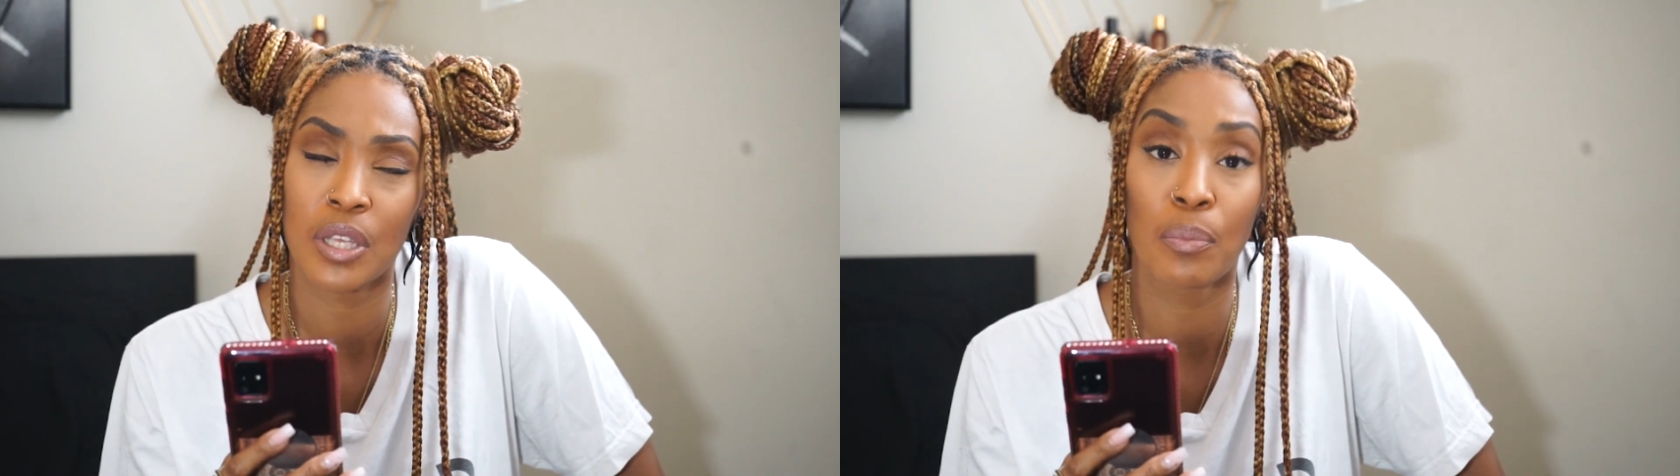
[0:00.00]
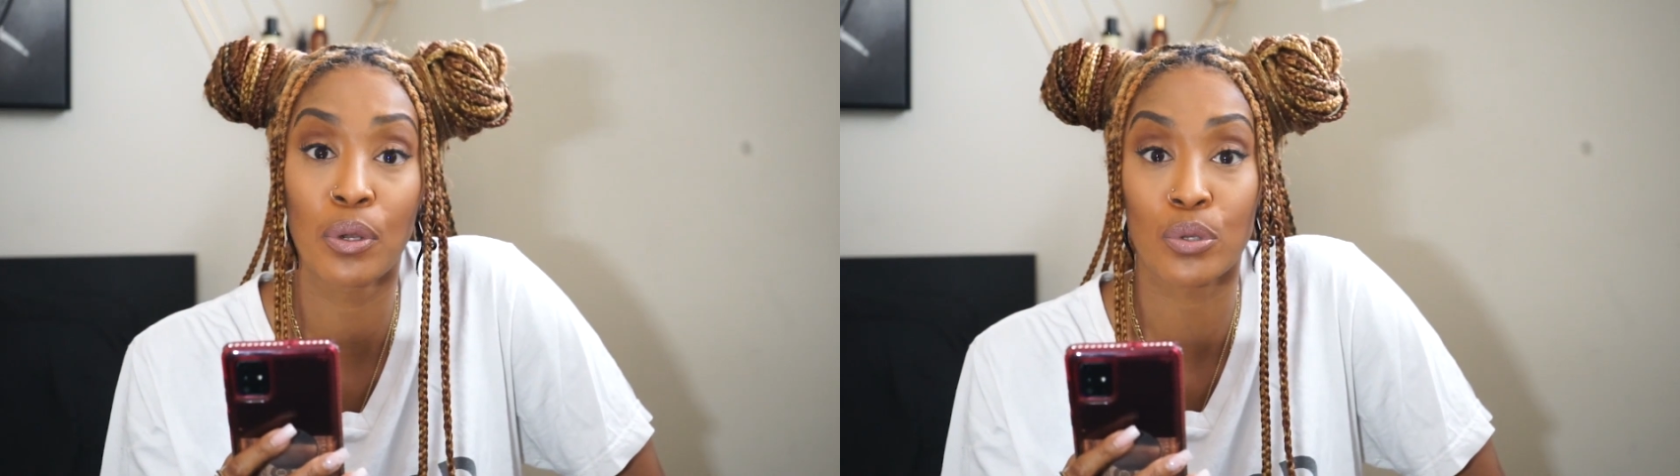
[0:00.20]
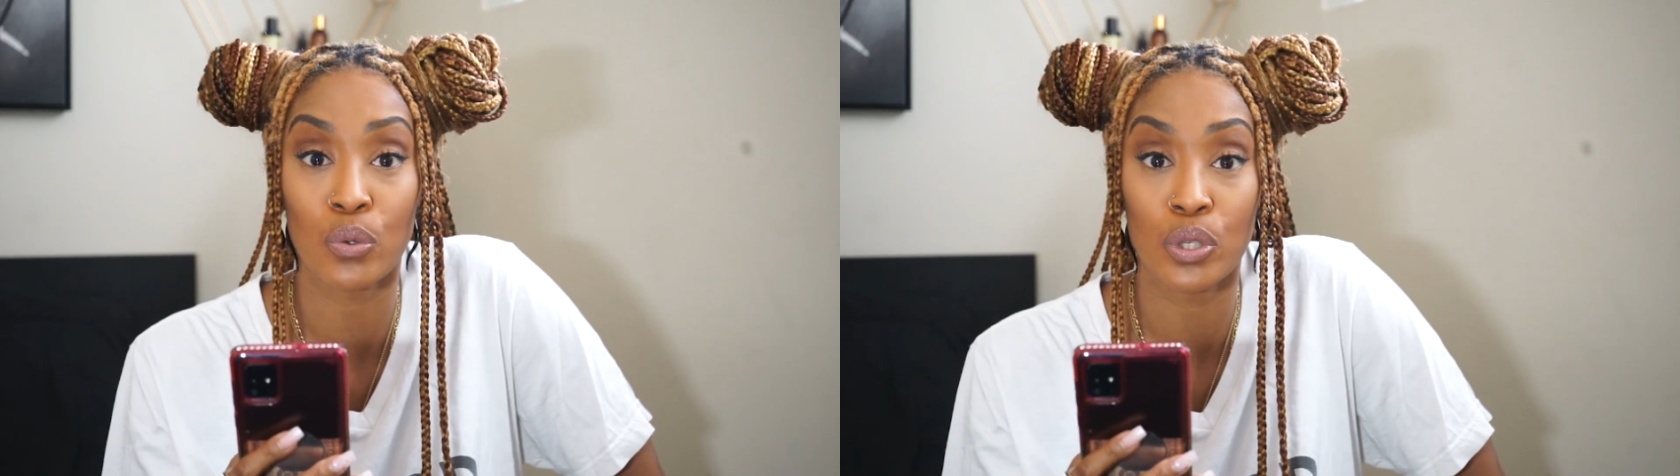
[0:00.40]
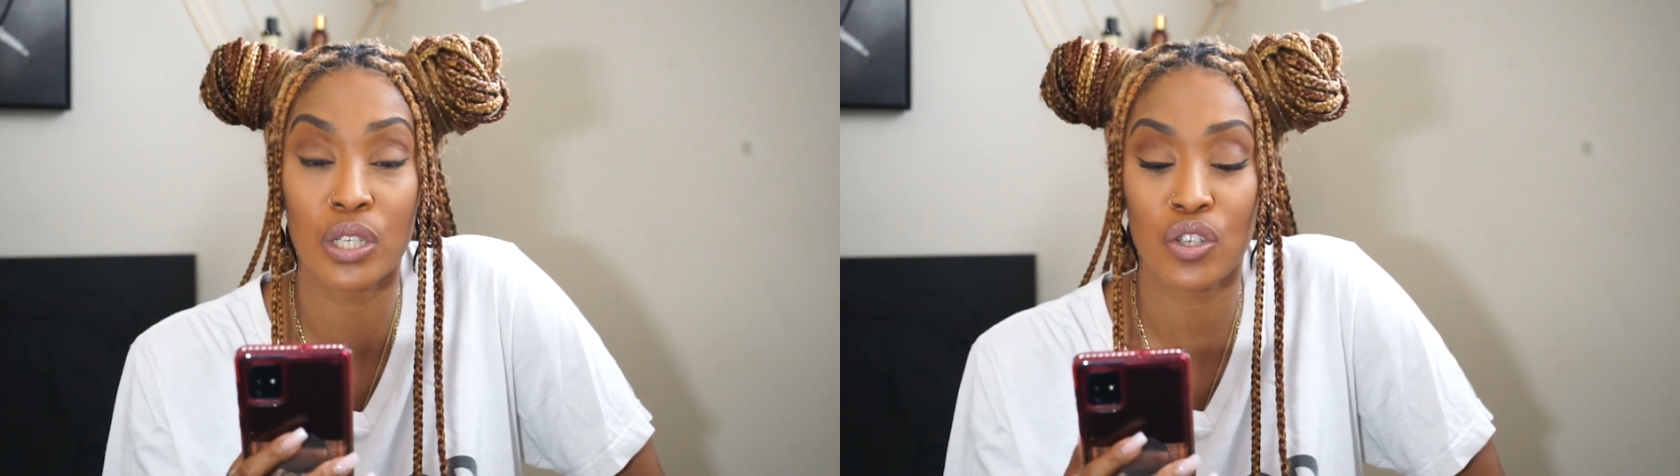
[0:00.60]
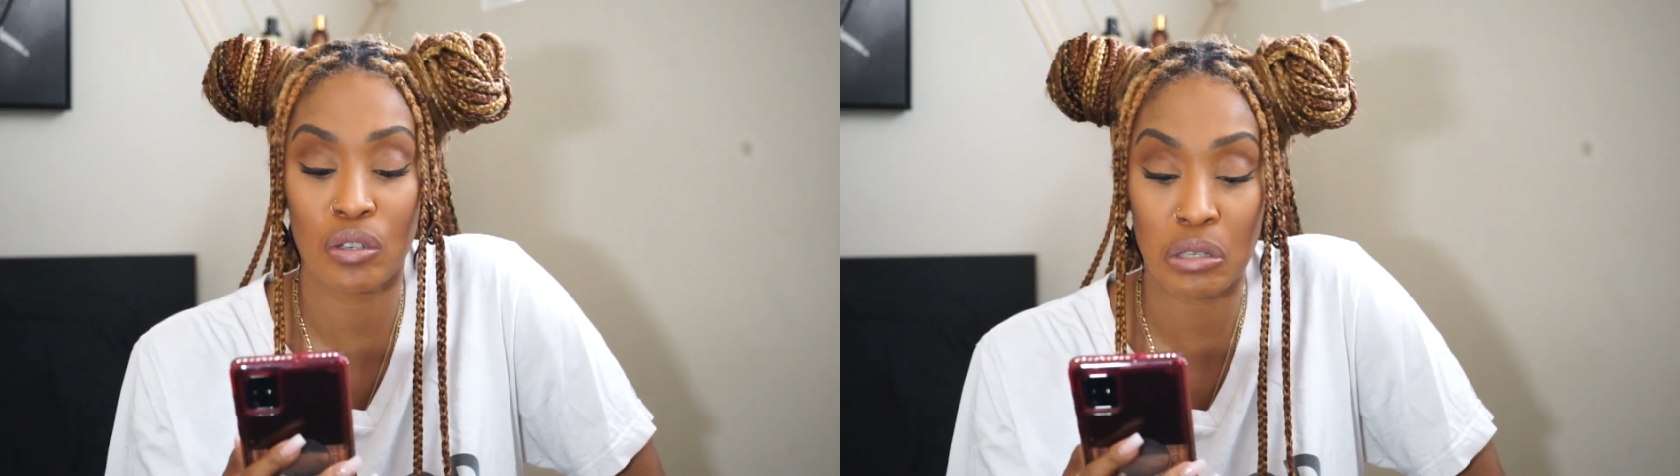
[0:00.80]
middle school
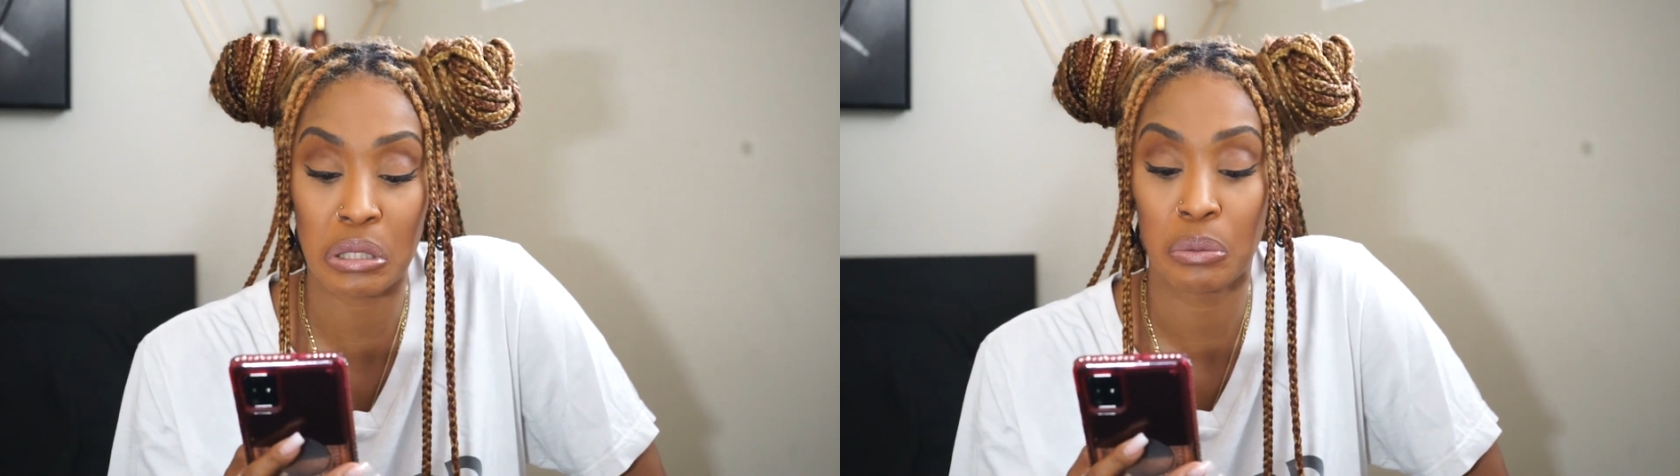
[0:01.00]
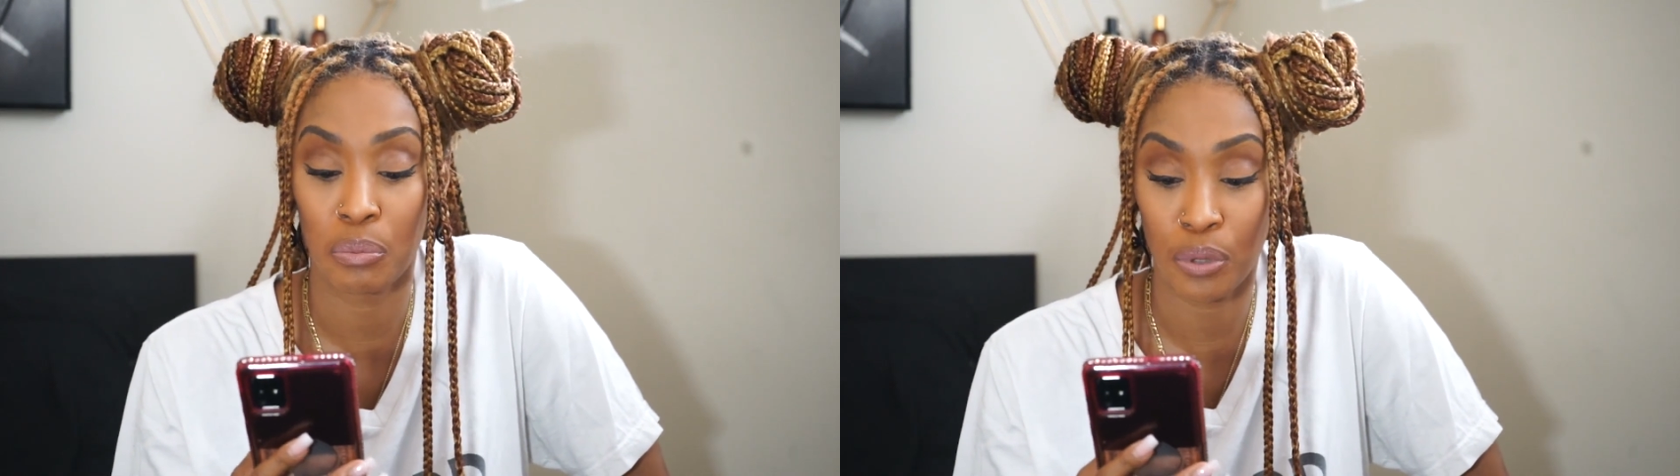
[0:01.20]
teachers.